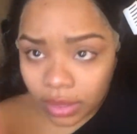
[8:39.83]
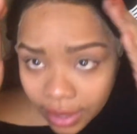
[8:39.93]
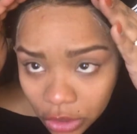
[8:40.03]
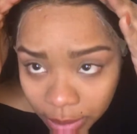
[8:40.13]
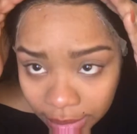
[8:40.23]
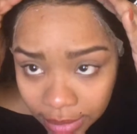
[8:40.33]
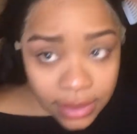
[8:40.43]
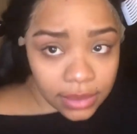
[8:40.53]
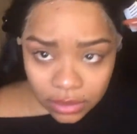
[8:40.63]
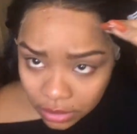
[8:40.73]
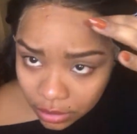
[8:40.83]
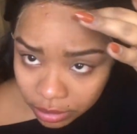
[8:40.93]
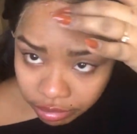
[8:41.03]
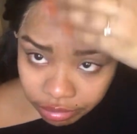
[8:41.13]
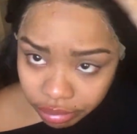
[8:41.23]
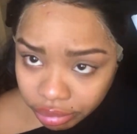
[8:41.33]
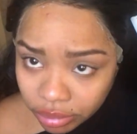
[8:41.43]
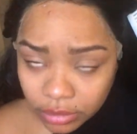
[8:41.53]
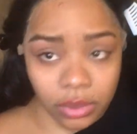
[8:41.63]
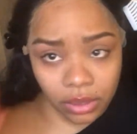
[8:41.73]
So now that I looked
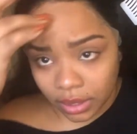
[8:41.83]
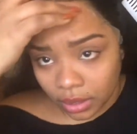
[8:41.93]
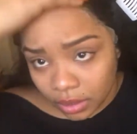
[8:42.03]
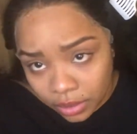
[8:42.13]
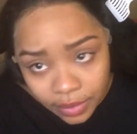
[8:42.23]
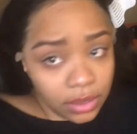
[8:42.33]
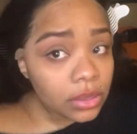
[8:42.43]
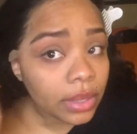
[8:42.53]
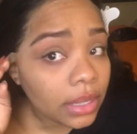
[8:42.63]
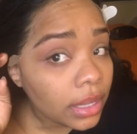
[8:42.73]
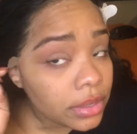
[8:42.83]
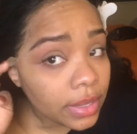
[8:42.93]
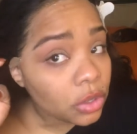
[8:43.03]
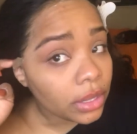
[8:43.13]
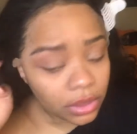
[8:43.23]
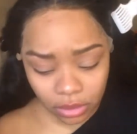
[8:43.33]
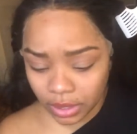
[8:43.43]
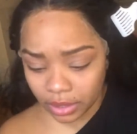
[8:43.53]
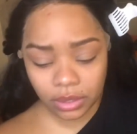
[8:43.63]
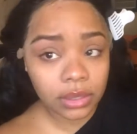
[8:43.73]
and I saw that all the spots that I
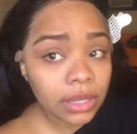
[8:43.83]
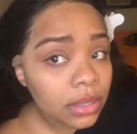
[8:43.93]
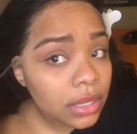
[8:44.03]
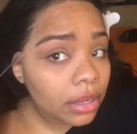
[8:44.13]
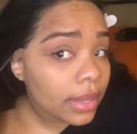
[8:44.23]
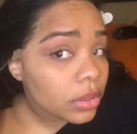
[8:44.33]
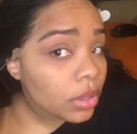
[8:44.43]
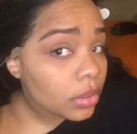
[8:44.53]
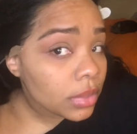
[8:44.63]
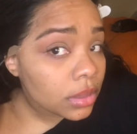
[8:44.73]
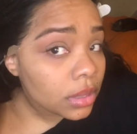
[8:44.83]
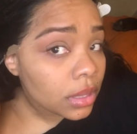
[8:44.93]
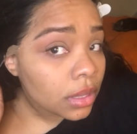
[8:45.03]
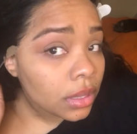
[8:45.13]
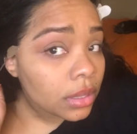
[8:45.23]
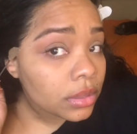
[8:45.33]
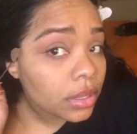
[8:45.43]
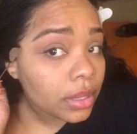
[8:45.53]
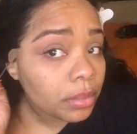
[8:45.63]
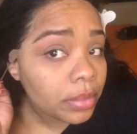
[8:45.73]
added a little extra glue to are completely
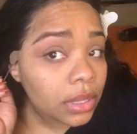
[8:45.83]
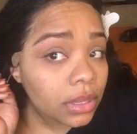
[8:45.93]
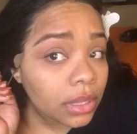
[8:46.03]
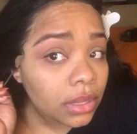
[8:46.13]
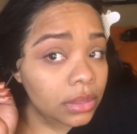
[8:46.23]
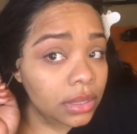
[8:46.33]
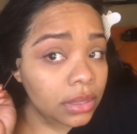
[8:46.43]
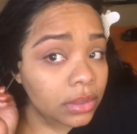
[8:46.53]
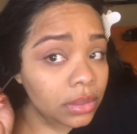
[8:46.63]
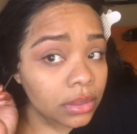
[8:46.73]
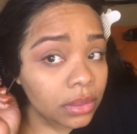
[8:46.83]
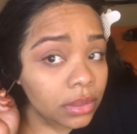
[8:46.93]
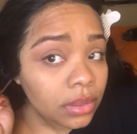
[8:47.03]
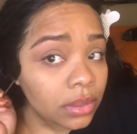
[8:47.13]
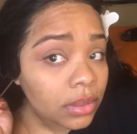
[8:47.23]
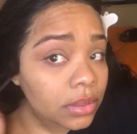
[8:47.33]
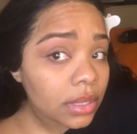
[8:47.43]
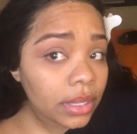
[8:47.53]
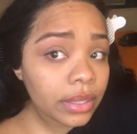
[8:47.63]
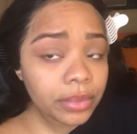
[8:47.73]
dry, are clear,
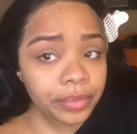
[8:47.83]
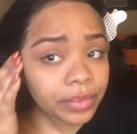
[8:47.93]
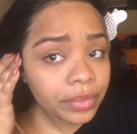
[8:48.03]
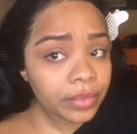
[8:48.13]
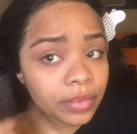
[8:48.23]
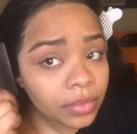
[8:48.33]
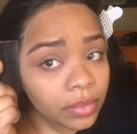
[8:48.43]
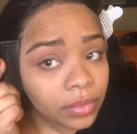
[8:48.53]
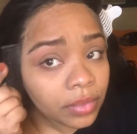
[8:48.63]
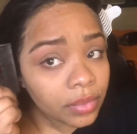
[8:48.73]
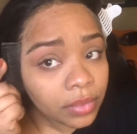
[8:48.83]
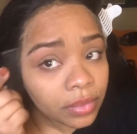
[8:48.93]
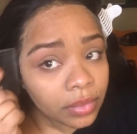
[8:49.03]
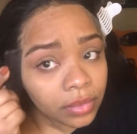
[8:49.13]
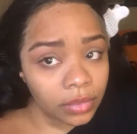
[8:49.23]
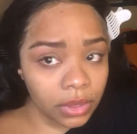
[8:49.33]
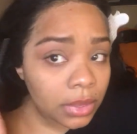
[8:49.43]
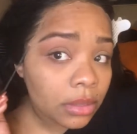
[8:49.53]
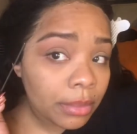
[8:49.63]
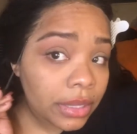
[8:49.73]
I just take my rental comb and I go ahead and I
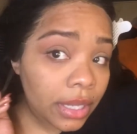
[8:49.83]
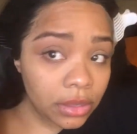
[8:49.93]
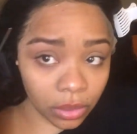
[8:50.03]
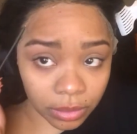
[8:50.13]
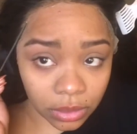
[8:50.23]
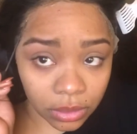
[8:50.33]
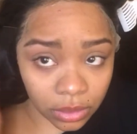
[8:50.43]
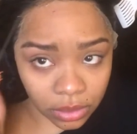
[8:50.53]
stick them down.